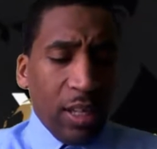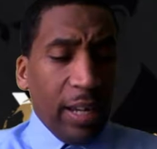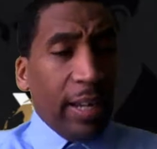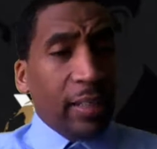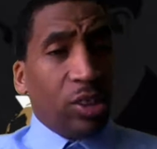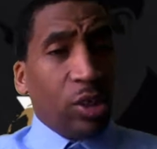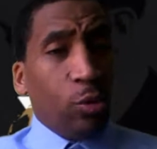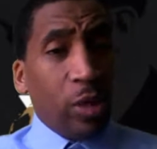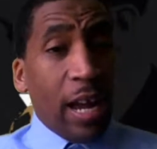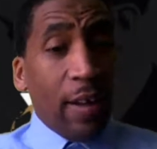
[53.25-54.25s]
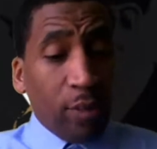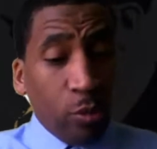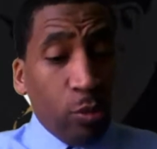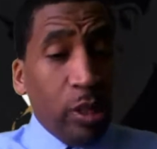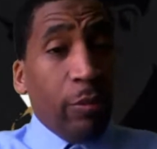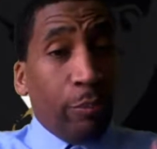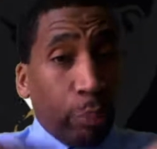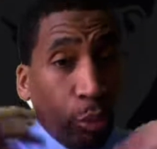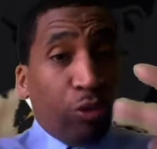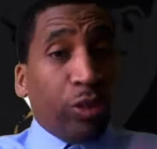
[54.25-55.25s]
And so we have to, when the
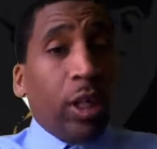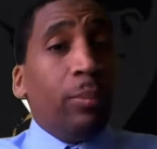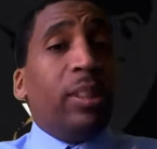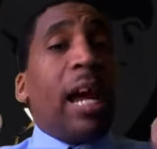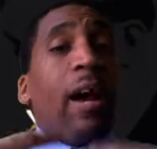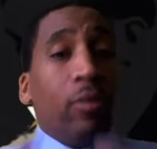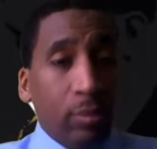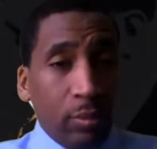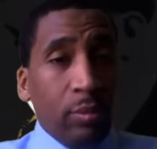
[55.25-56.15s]
proof comes out,